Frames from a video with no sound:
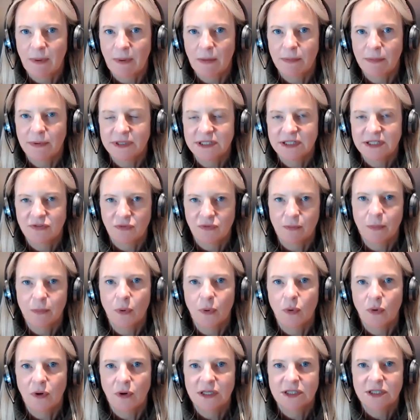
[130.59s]
up at different
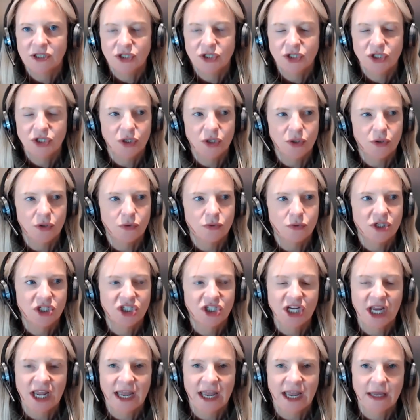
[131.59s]
points to
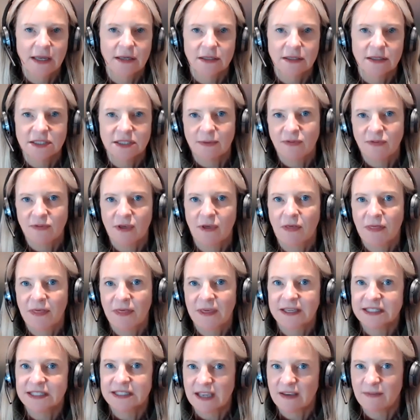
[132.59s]
share some of the other
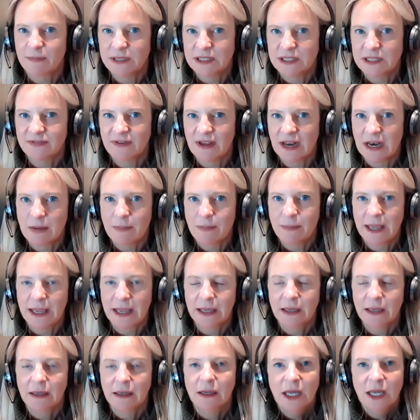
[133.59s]
things they've been developing,